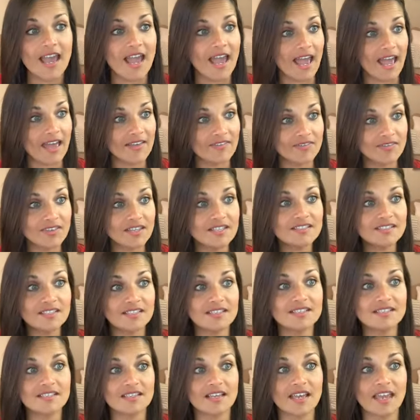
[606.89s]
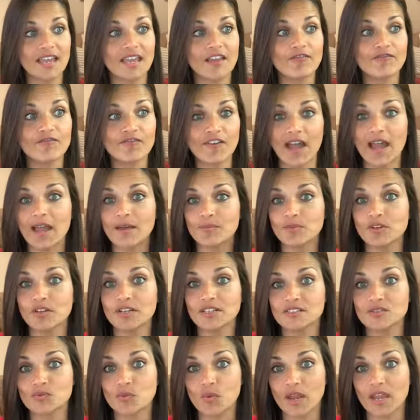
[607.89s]
And this is a
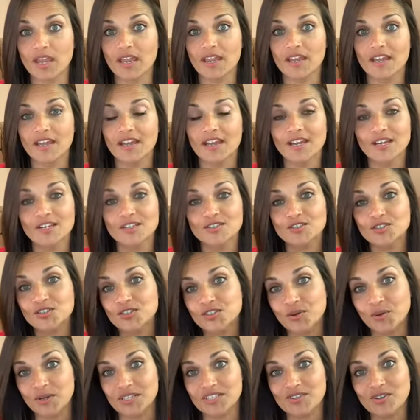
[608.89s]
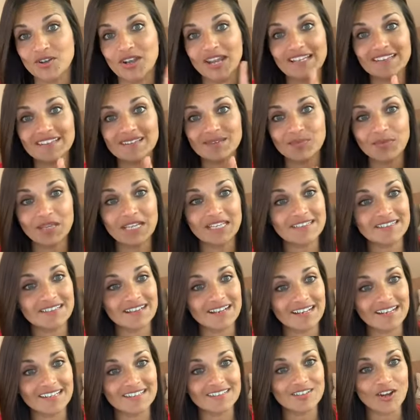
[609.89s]
fabulous way to do it. So let's meet
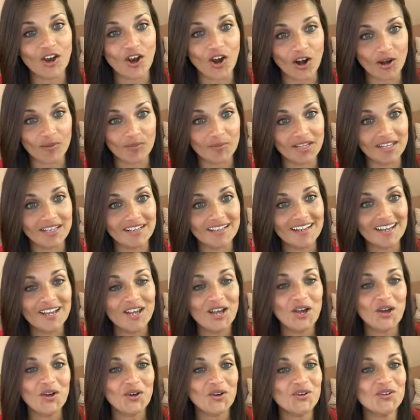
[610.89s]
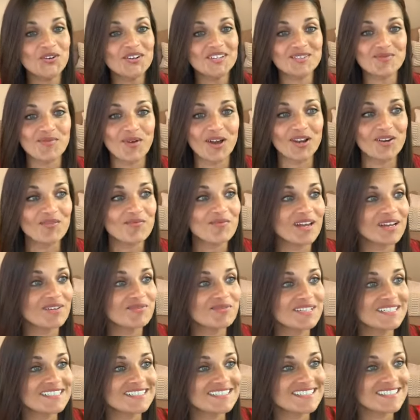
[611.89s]
Clint Harmon, who is one of my
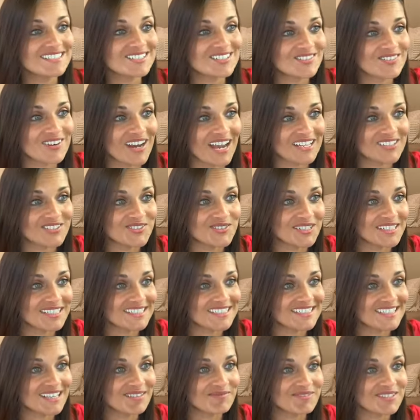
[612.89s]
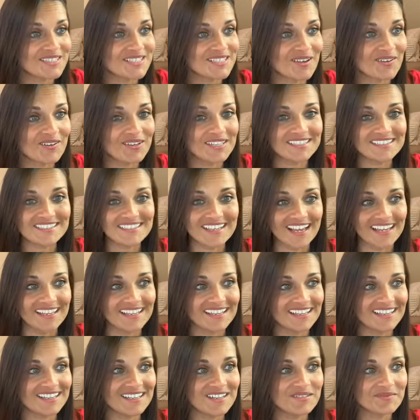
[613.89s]
recent graduates. I'm so
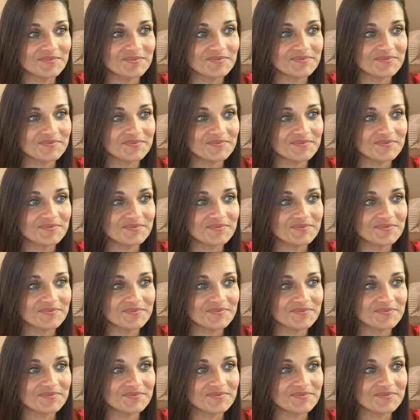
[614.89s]
excited.